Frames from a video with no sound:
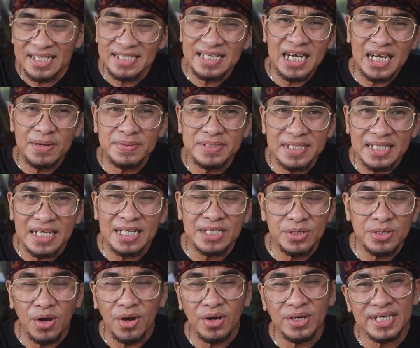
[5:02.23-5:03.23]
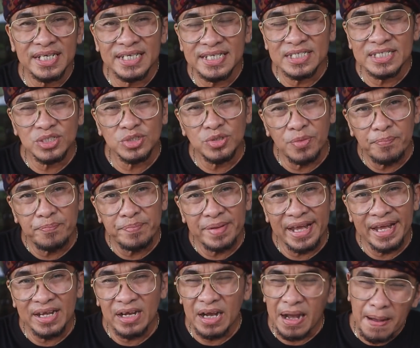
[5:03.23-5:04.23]
Jaga Wisata, you only need to
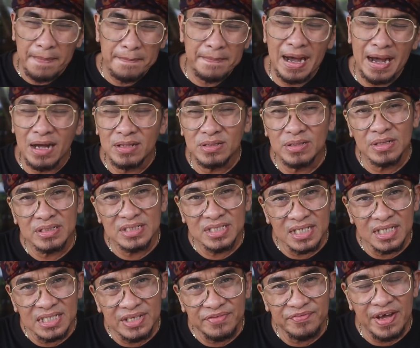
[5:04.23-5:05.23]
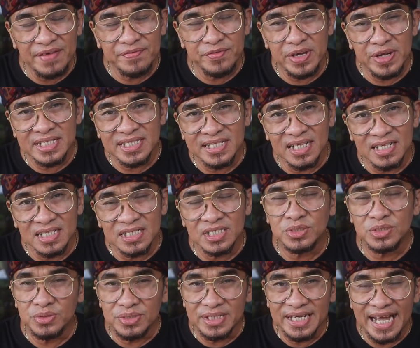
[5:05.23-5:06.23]
pay about $35
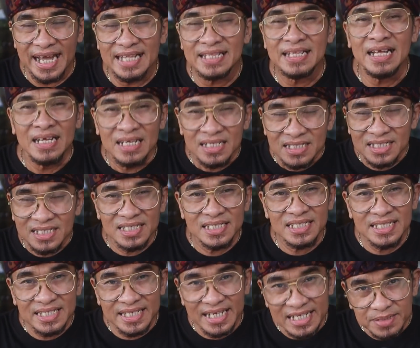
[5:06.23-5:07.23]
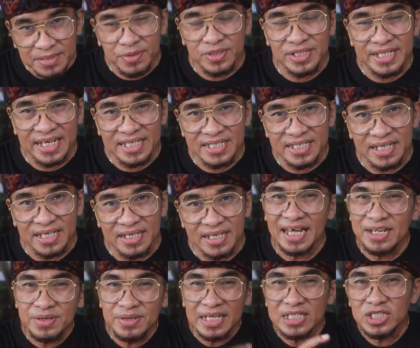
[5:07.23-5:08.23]
to get 30 days protection.
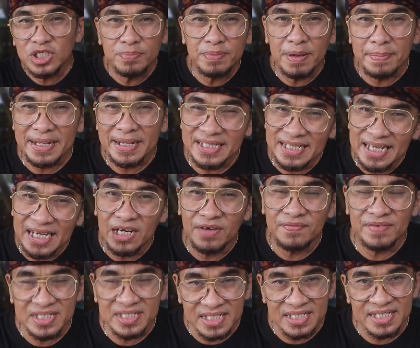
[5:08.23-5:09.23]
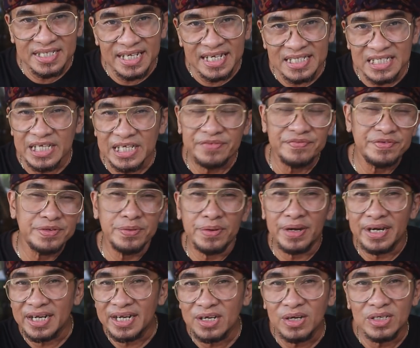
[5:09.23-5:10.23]
And you can top up at the end of the 30 days if you
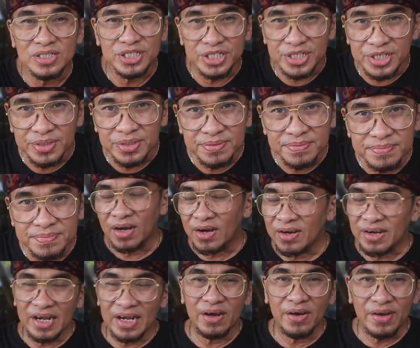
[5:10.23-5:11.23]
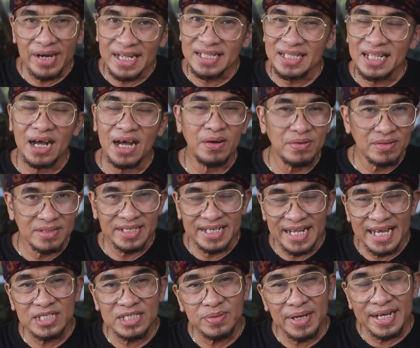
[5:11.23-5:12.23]
want to continue. Alright, now the
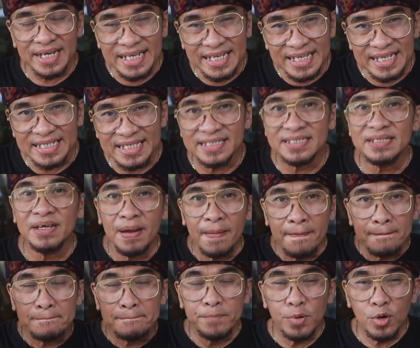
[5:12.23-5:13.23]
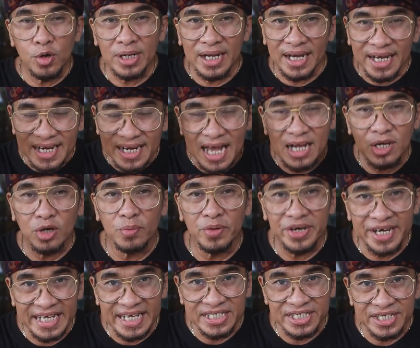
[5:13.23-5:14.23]
next one is book an
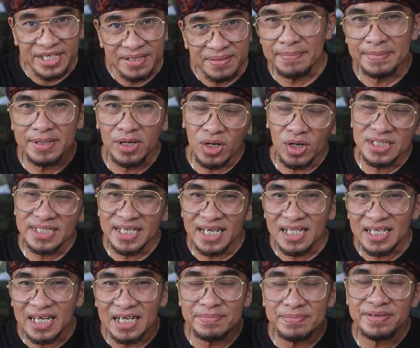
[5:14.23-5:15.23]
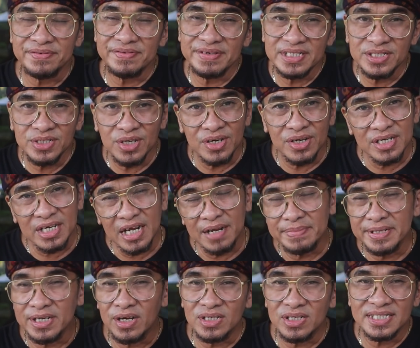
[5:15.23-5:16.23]
accommodation. Can be hotel, can be resort, can
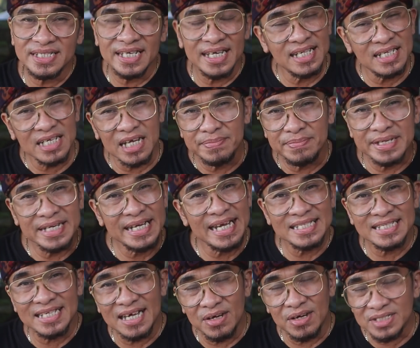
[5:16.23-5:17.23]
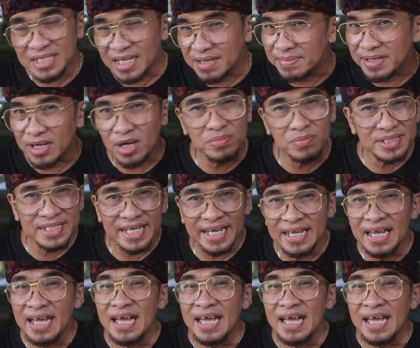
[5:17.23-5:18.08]
be hostel, can be guest house, can be homestay,